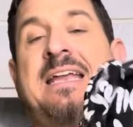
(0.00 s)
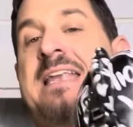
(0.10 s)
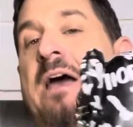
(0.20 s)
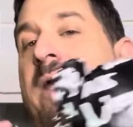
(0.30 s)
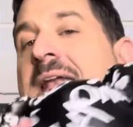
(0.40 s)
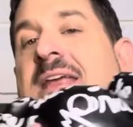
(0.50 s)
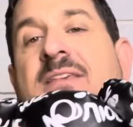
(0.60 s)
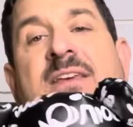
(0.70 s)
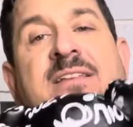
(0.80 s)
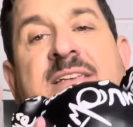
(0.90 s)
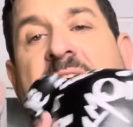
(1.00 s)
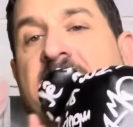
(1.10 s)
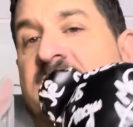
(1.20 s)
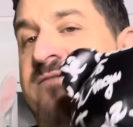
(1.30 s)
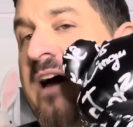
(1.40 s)
Now, any of these
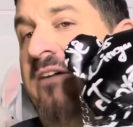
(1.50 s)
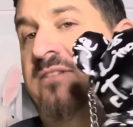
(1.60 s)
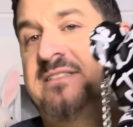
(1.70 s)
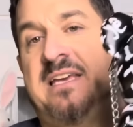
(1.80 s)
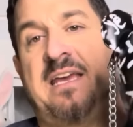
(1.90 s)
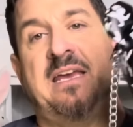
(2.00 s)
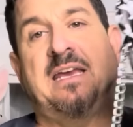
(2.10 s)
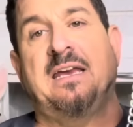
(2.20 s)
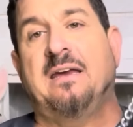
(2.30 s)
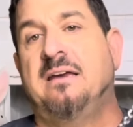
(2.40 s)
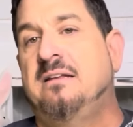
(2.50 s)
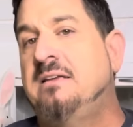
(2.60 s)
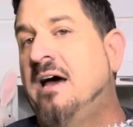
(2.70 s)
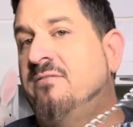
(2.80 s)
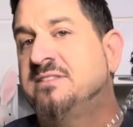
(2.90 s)
kind of novelty
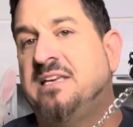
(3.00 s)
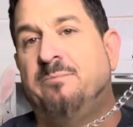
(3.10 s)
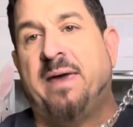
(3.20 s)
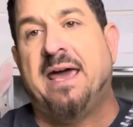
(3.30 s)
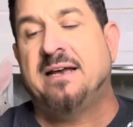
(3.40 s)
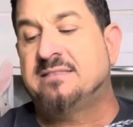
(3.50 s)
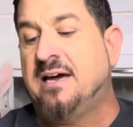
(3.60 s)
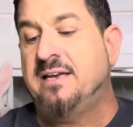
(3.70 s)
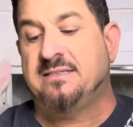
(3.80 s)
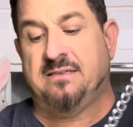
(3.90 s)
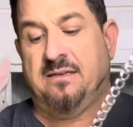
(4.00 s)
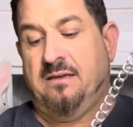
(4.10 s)
bags, guys,